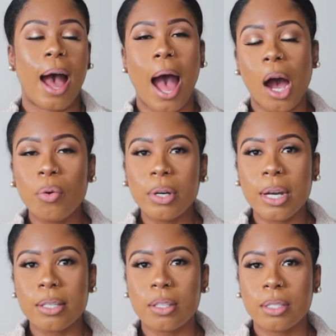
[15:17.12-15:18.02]
I would
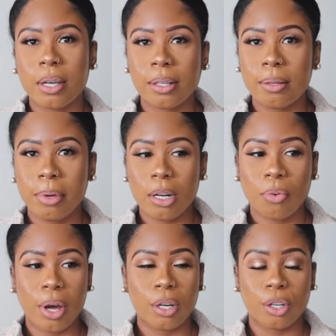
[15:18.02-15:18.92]
necessarily be the
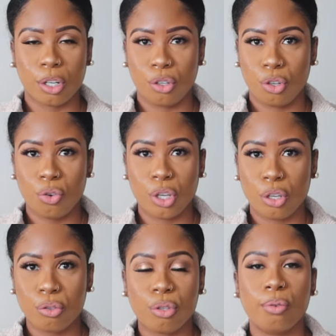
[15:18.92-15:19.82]
one to, do a
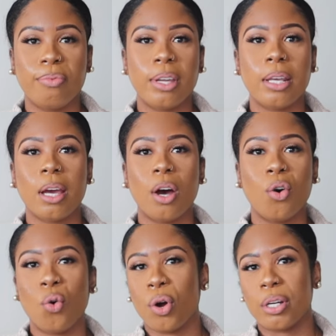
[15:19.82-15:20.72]
YouTube video
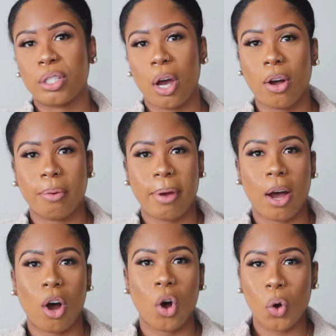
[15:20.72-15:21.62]
or talk about,
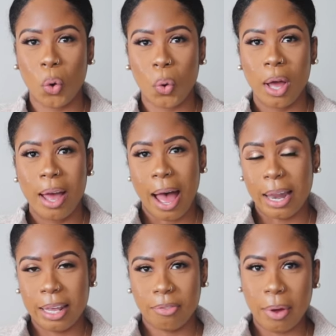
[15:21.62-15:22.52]
oh, I
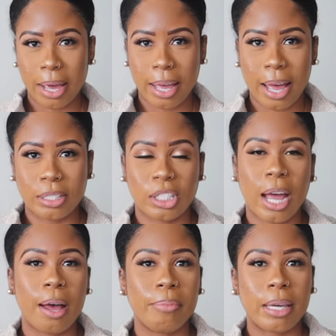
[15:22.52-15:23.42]
left my
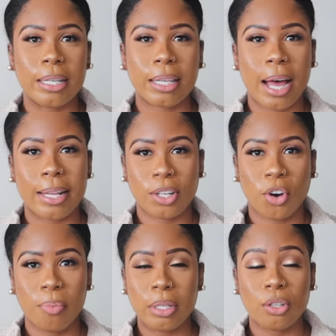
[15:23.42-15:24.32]
job because God
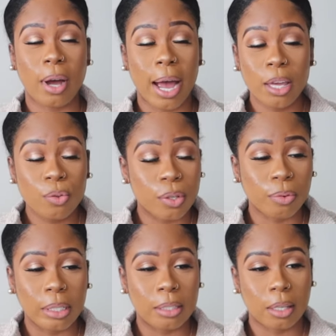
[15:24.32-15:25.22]
told me to. I used to
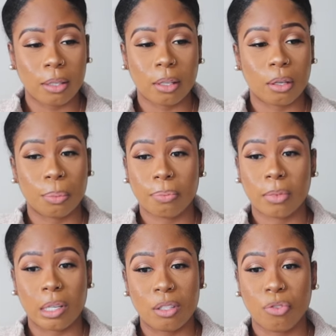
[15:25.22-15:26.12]
really think that
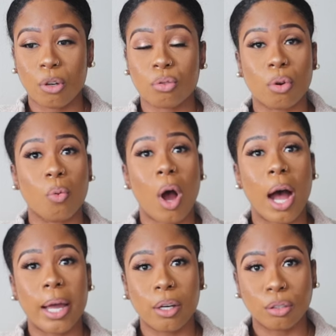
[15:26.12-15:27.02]
these folks were
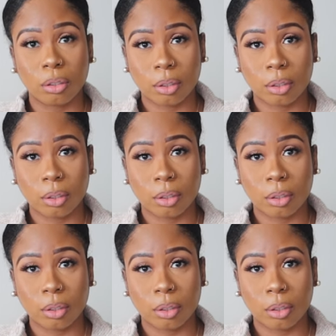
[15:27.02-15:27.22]
wild.